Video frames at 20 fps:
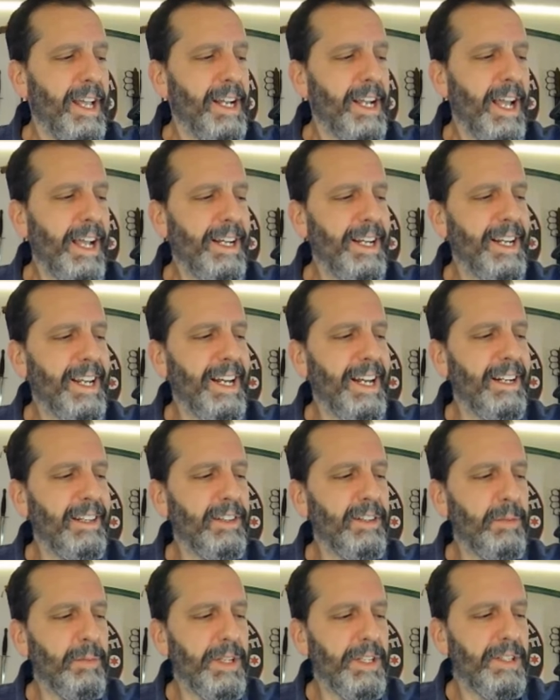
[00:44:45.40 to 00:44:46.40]
kind of get a
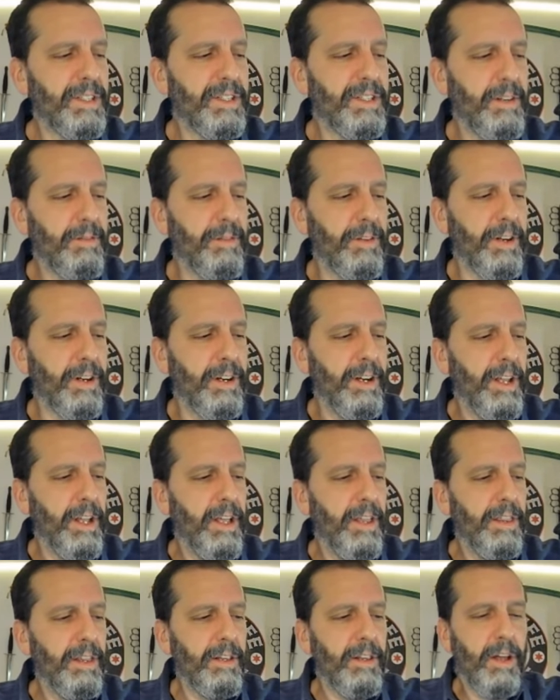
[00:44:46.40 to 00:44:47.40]
little bit stiffer
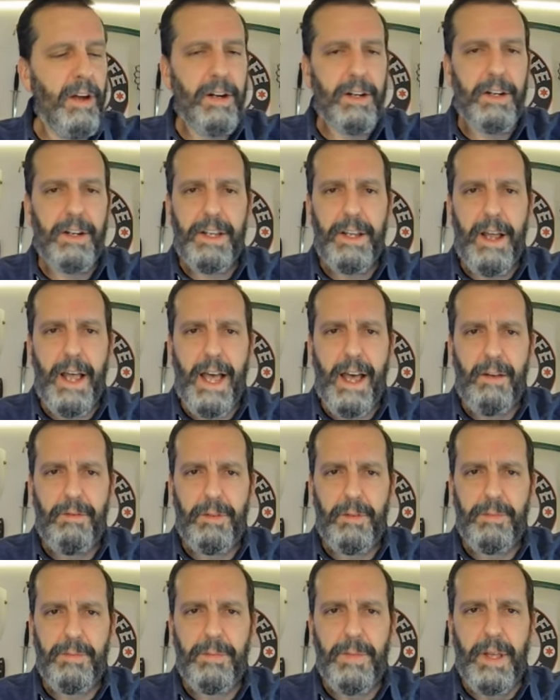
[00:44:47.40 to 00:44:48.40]
the longer you have
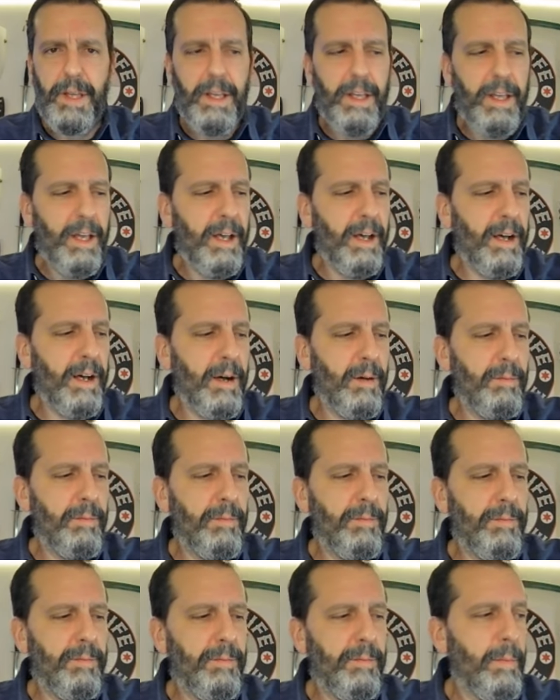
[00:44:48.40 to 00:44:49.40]
them.
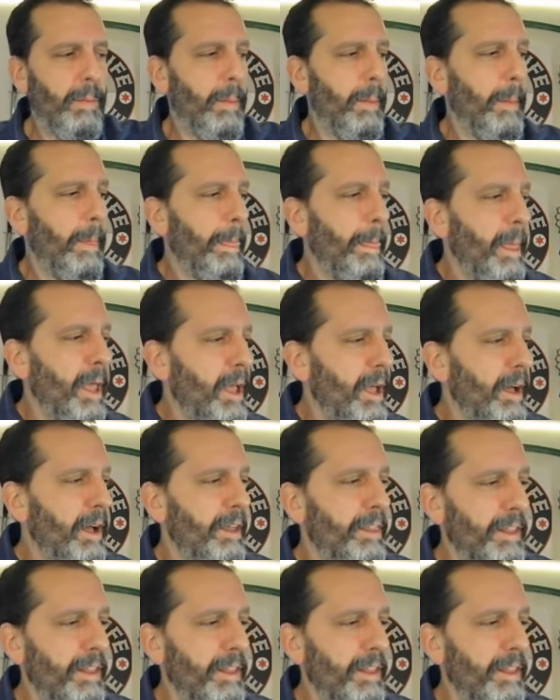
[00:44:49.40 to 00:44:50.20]
Um, uh,